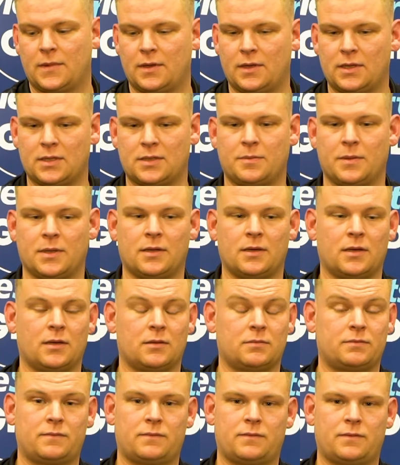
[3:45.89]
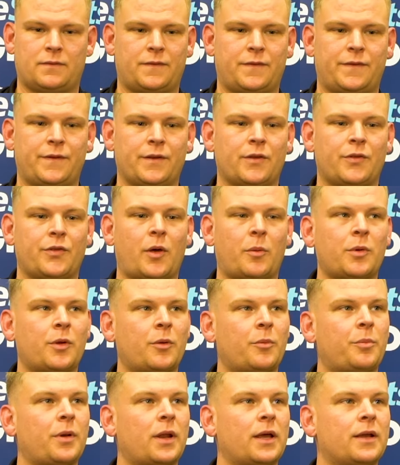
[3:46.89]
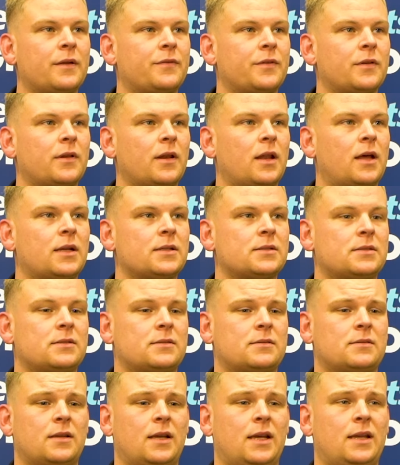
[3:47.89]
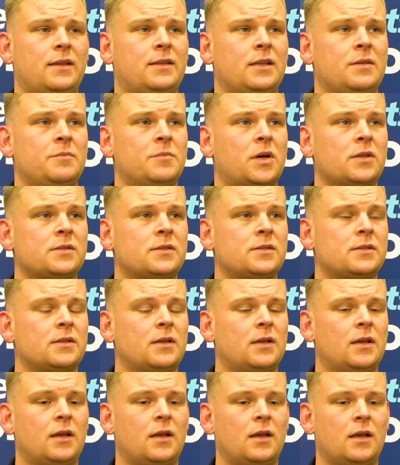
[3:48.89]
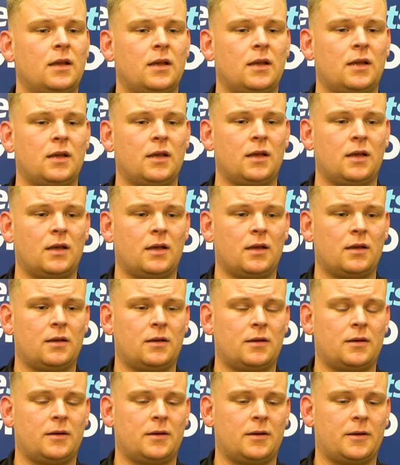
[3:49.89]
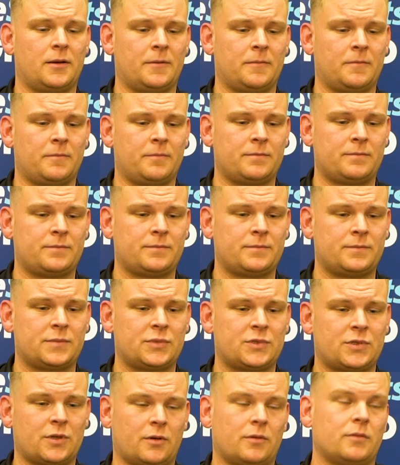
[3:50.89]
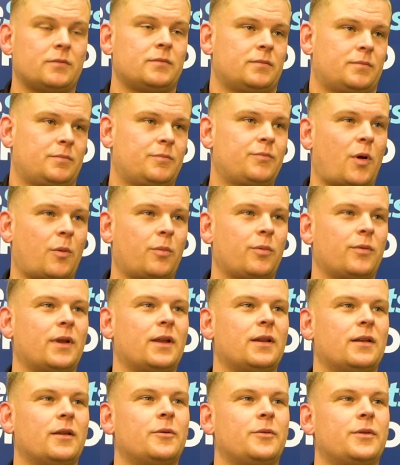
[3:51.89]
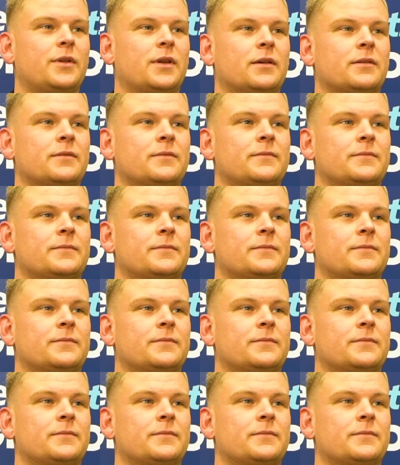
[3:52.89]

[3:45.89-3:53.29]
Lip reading: He's been a phenomenal player for the last 18 months. So probably Luke, yeah.